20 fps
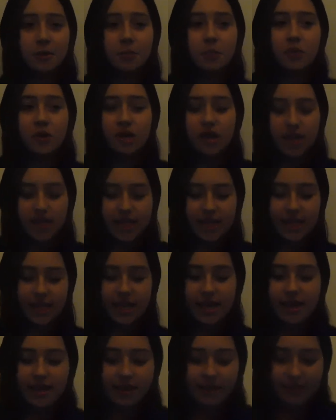But
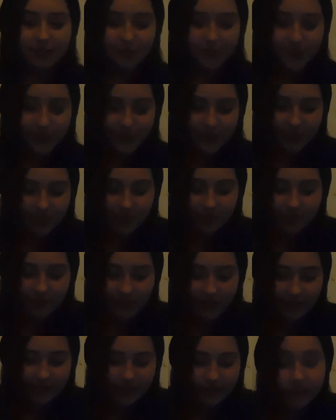yeah, those were
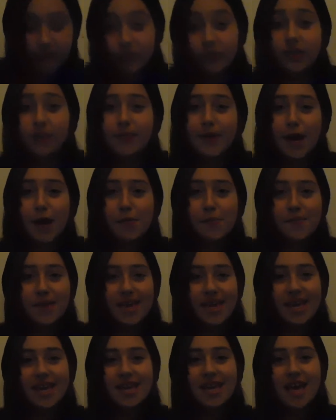a little bit about
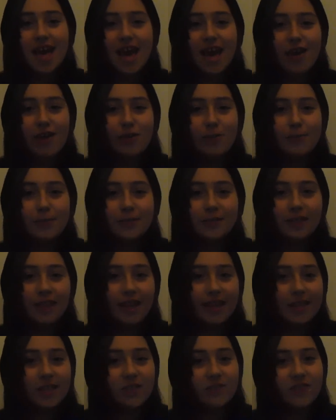me. I hope you
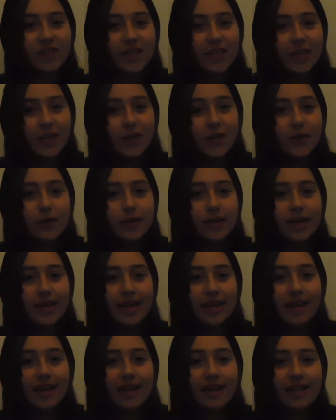liked this video,
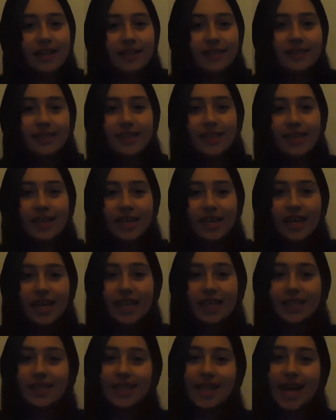and
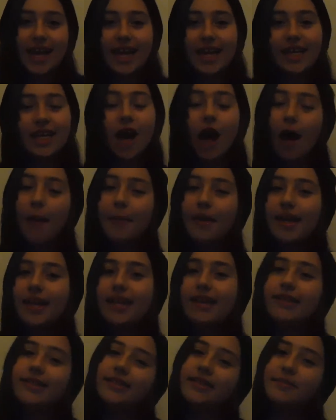like, comment,
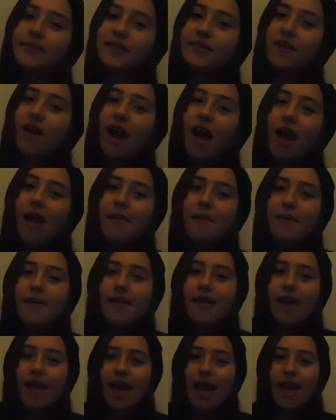and subscribe,
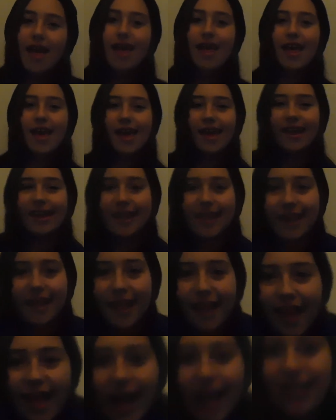and
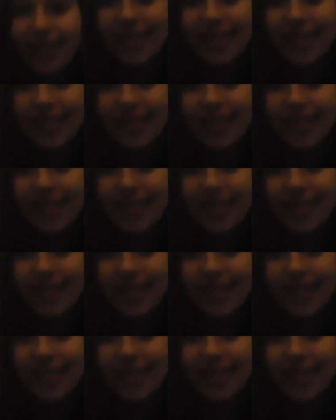I'll